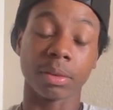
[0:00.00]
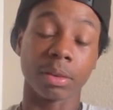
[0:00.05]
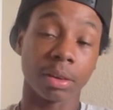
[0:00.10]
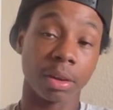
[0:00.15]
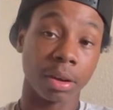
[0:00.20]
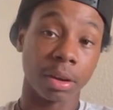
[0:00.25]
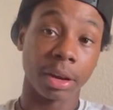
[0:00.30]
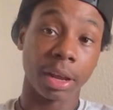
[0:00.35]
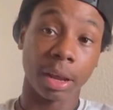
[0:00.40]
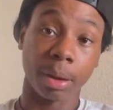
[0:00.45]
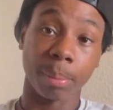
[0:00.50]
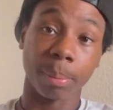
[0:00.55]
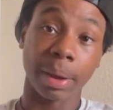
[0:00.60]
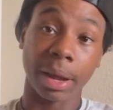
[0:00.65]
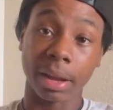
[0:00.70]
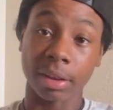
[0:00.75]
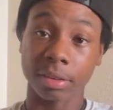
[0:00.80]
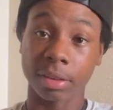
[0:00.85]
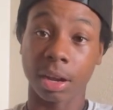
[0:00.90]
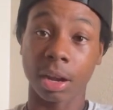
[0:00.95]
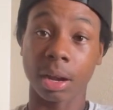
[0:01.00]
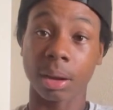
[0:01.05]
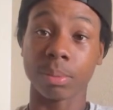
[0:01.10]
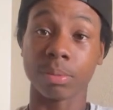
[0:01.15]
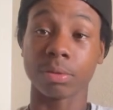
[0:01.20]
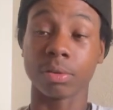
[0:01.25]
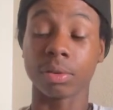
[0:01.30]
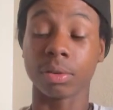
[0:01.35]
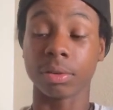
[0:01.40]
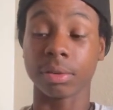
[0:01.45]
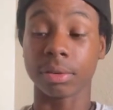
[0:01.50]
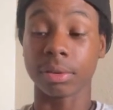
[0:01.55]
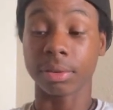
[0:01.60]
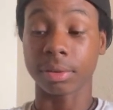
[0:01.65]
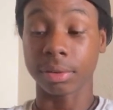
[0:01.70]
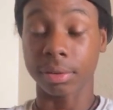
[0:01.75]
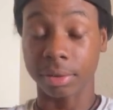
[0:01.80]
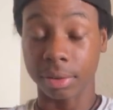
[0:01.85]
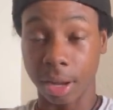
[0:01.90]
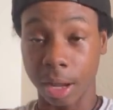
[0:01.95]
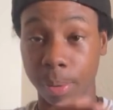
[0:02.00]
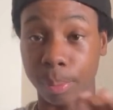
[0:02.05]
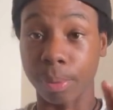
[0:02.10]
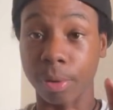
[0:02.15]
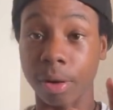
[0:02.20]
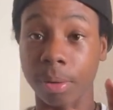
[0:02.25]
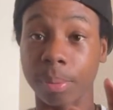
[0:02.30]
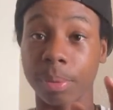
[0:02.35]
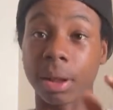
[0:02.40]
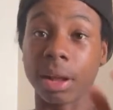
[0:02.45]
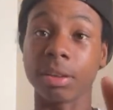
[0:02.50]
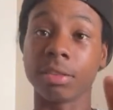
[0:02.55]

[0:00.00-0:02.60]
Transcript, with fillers: good and bad times are not permanent.